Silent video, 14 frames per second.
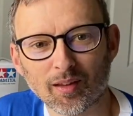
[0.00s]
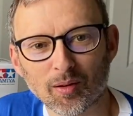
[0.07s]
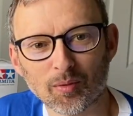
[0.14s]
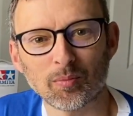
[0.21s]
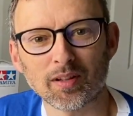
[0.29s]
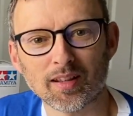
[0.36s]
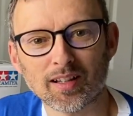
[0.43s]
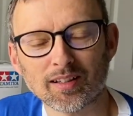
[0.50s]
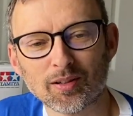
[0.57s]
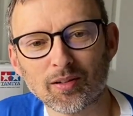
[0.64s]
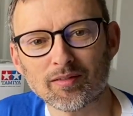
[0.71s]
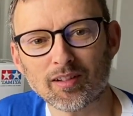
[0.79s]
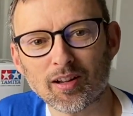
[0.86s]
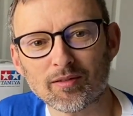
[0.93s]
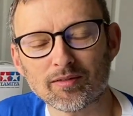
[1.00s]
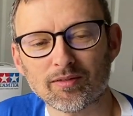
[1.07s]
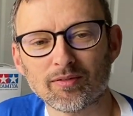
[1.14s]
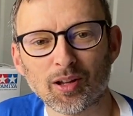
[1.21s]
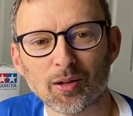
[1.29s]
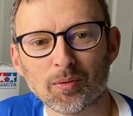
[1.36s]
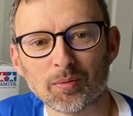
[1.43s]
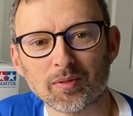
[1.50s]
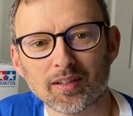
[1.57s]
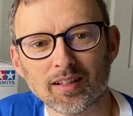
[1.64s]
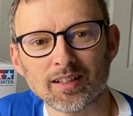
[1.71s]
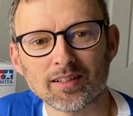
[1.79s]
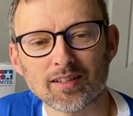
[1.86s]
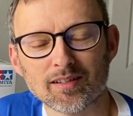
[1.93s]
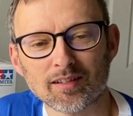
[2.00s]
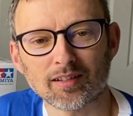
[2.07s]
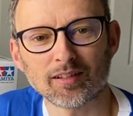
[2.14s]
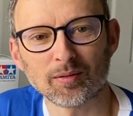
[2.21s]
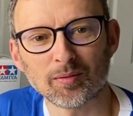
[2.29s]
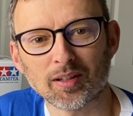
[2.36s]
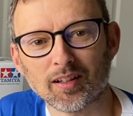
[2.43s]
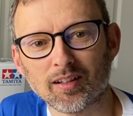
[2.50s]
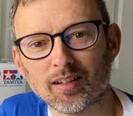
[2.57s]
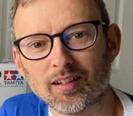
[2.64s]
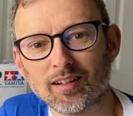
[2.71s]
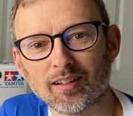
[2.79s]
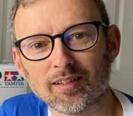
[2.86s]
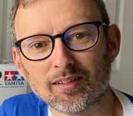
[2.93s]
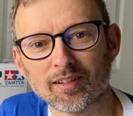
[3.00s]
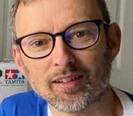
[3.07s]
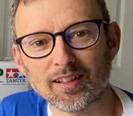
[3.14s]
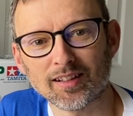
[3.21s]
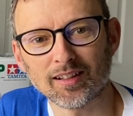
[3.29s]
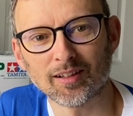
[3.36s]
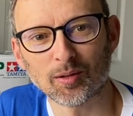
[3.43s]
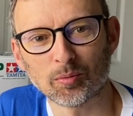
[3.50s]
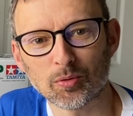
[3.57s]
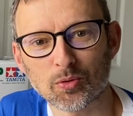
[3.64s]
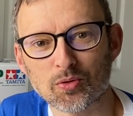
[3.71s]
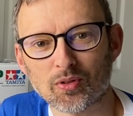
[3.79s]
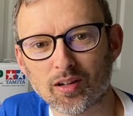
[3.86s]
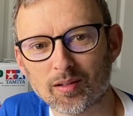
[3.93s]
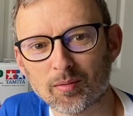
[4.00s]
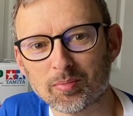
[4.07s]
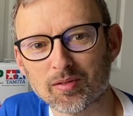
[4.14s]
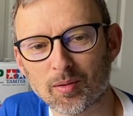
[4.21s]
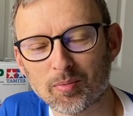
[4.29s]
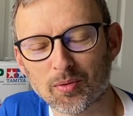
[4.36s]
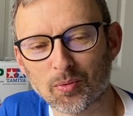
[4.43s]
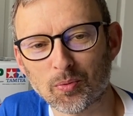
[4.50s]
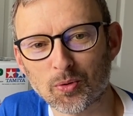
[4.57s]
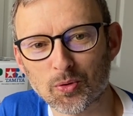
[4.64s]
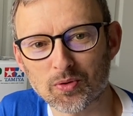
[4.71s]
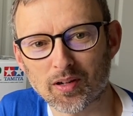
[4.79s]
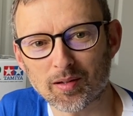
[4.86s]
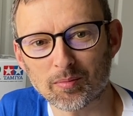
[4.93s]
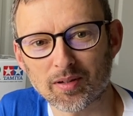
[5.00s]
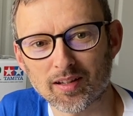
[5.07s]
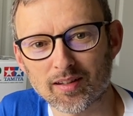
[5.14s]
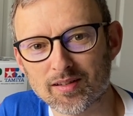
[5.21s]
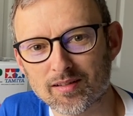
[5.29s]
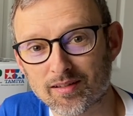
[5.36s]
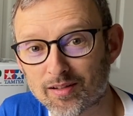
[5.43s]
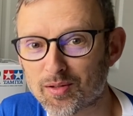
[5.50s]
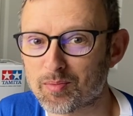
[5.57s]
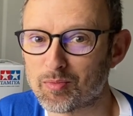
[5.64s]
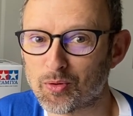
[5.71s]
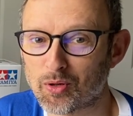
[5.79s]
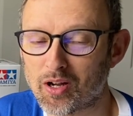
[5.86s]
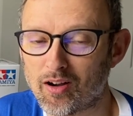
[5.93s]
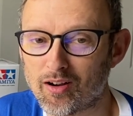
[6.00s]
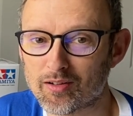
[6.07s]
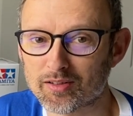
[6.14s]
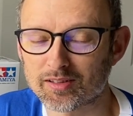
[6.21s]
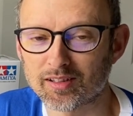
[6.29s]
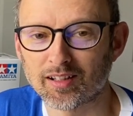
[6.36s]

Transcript: We then kind of overflow into the wardrobe, top of the wardrobe, where there's more cars.